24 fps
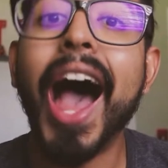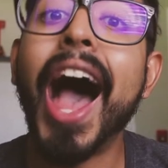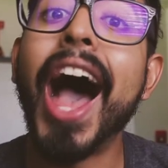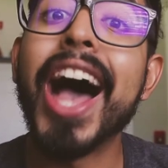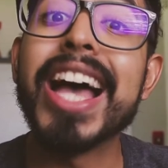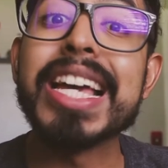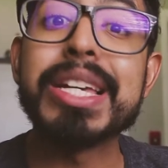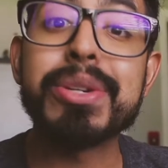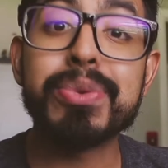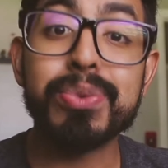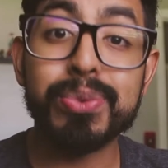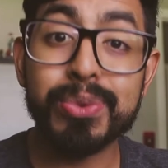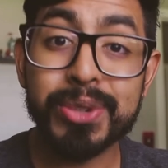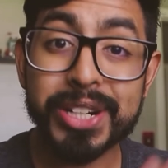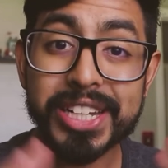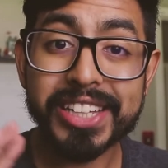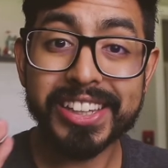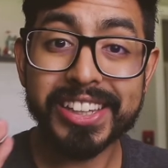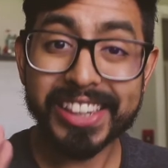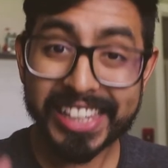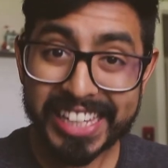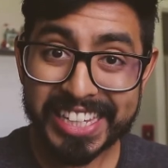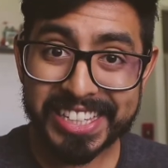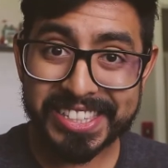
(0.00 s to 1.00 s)
I
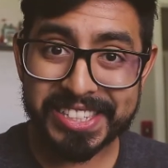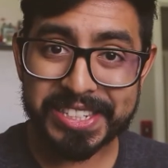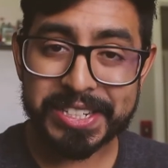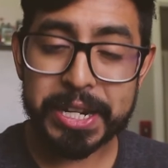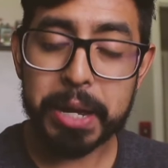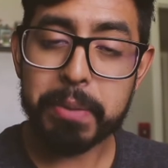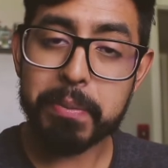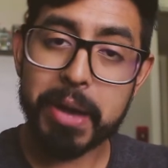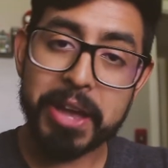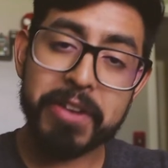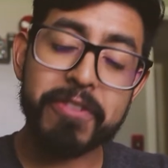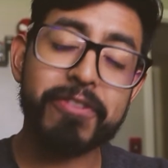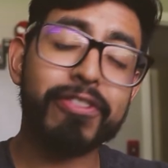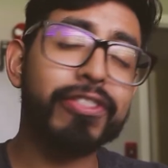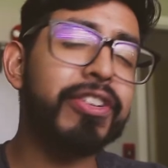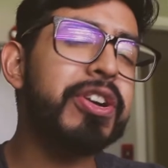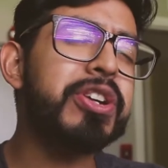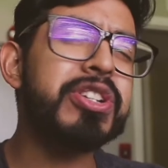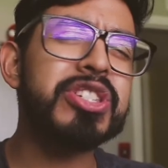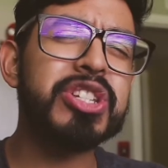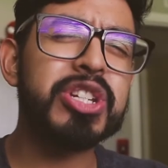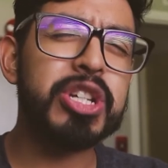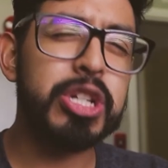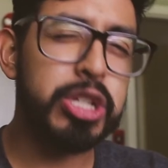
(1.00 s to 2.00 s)
released my
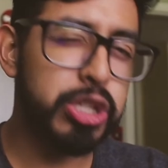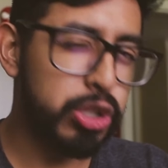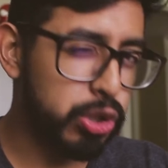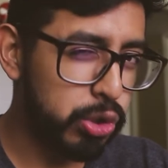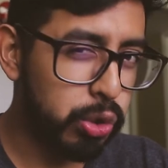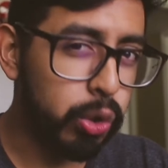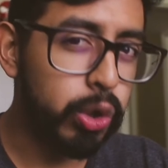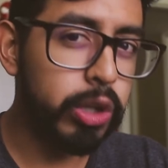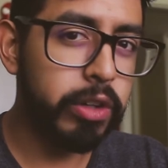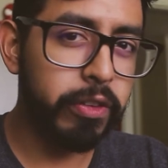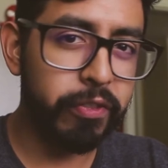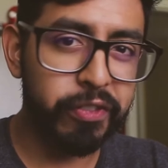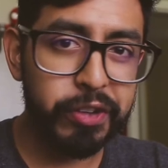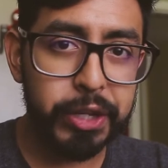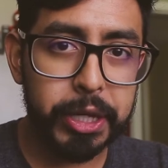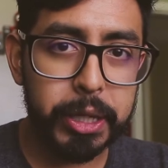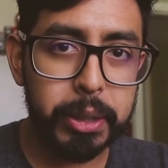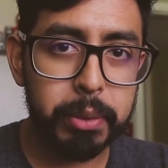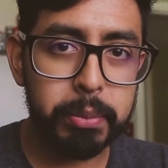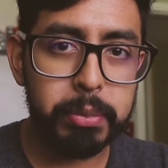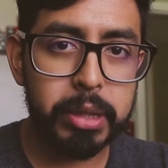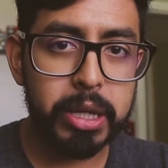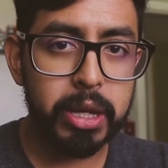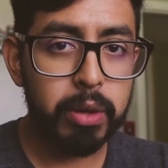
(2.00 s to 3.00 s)
first short
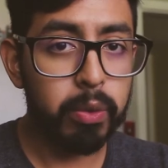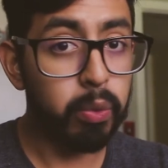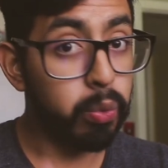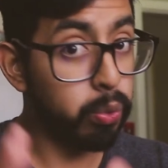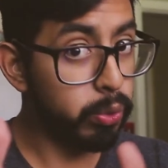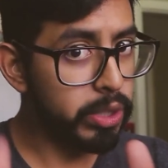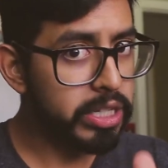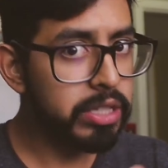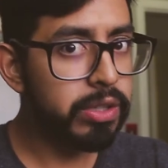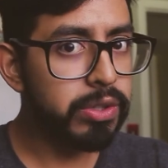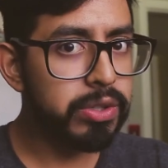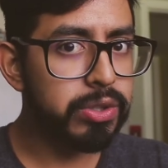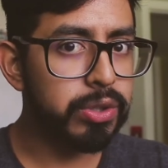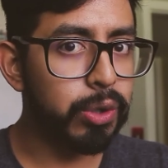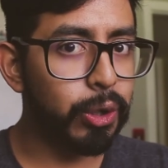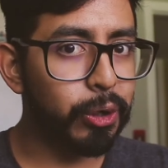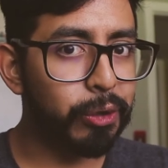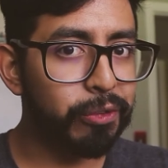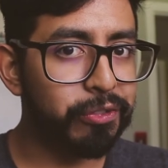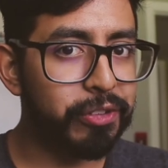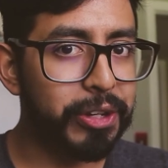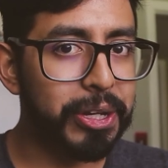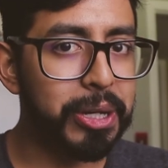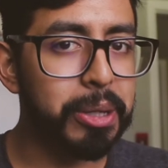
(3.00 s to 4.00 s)
film, real
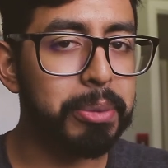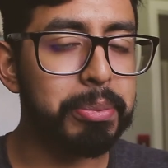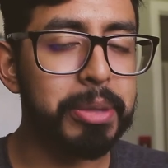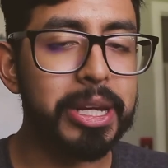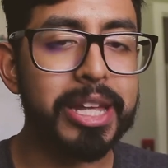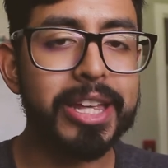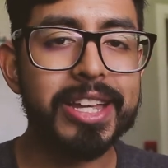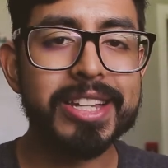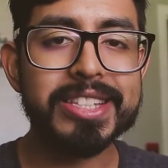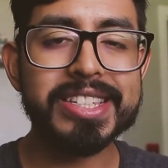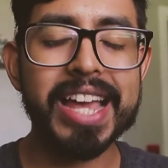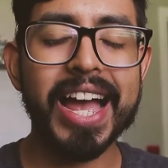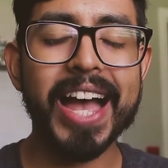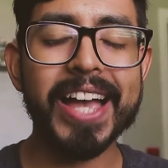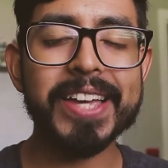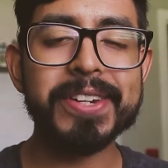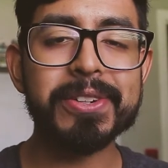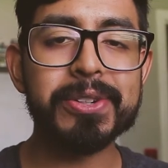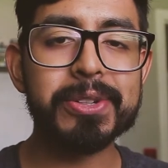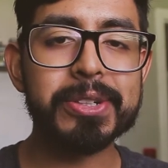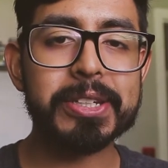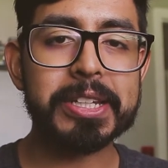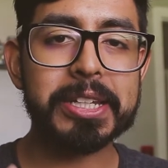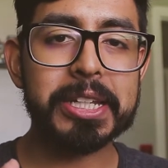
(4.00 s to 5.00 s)
short film,
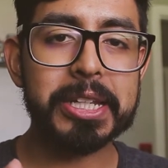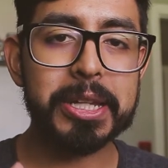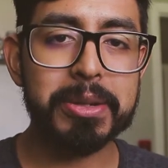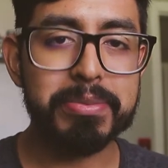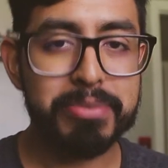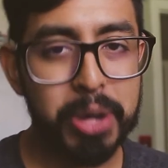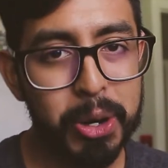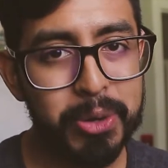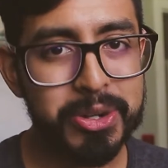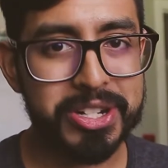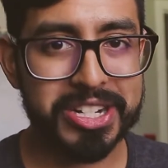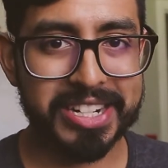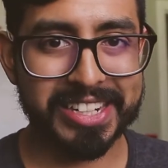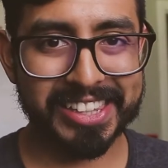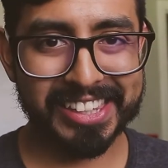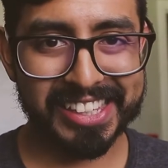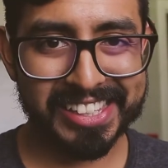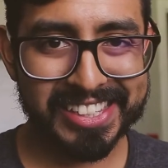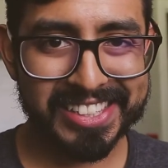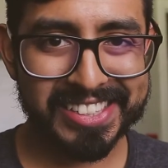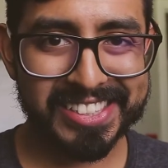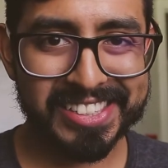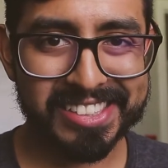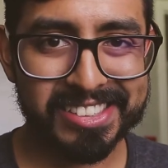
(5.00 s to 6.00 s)
titled
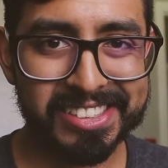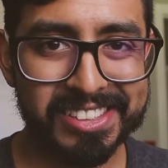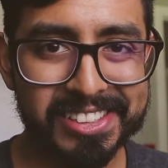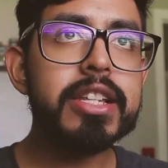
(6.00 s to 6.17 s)
Emotionless.